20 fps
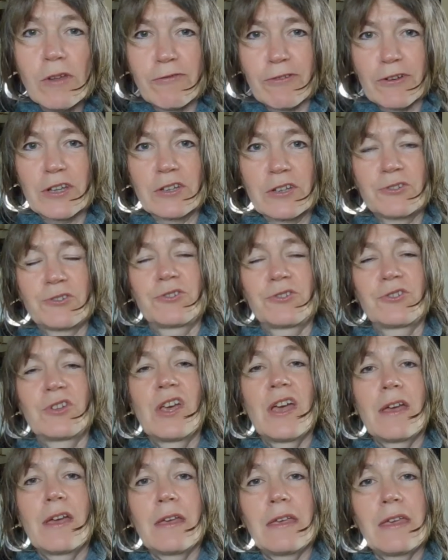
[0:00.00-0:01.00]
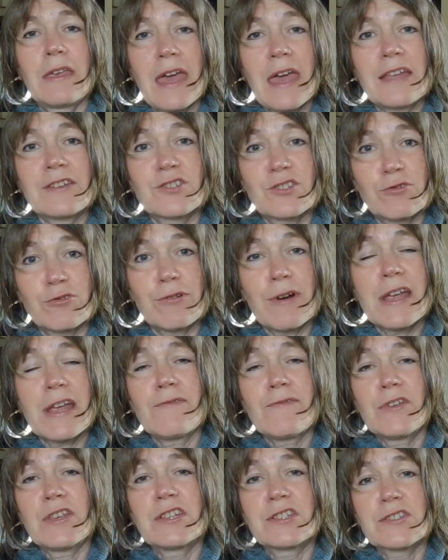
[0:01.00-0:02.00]
of us get
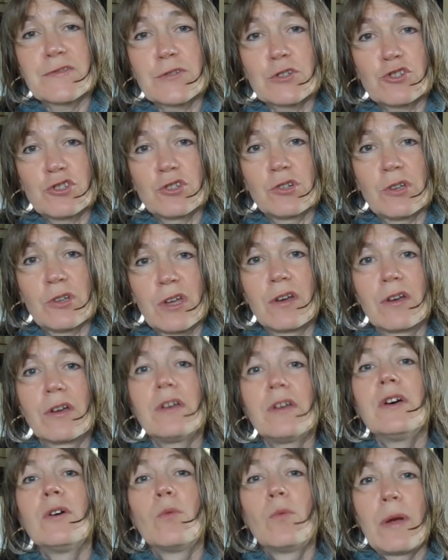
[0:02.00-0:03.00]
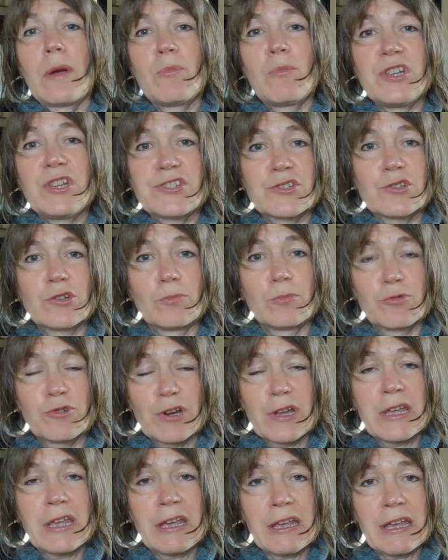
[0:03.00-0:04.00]
cravings for sugar when we stop
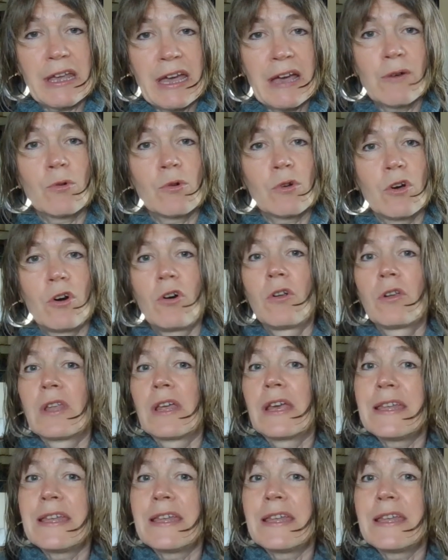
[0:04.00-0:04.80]
drinking alcohol.